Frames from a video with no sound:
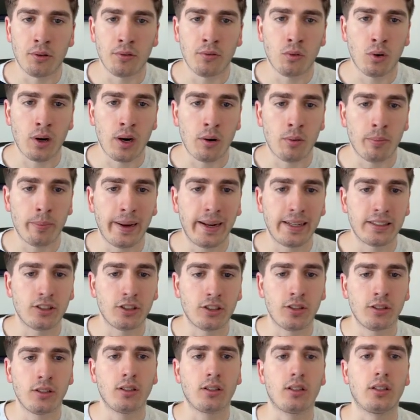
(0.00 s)
4 hour
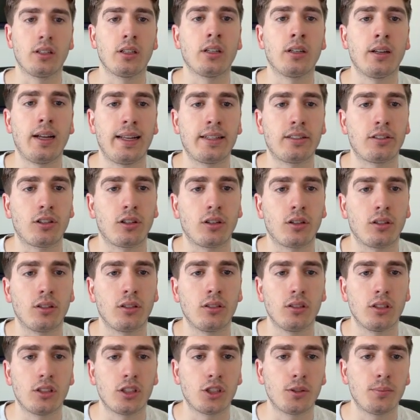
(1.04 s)
pattern at our
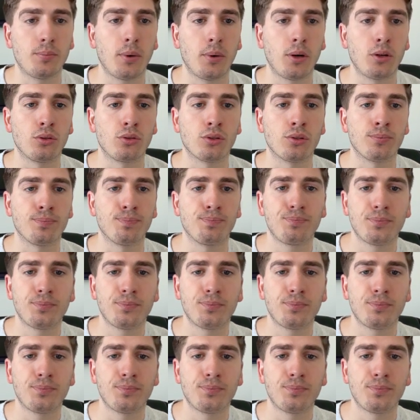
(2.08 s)
disposal.